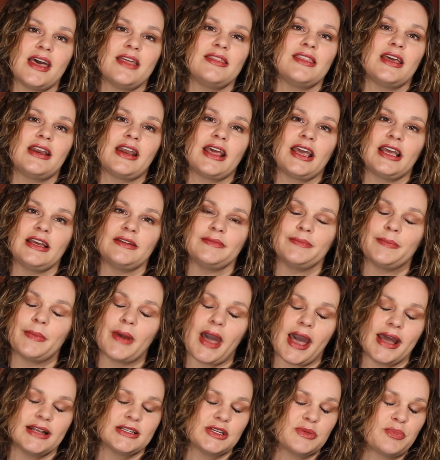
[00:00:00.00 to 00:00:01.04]
and then I
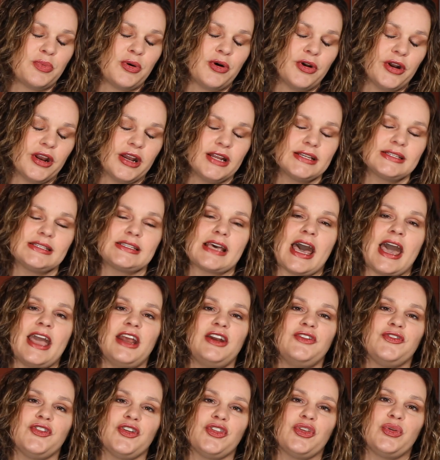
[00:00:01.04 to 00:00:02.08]
had to put it
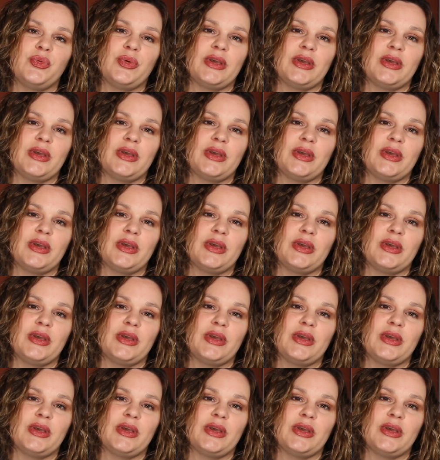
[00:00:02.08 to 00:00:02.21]
aside for the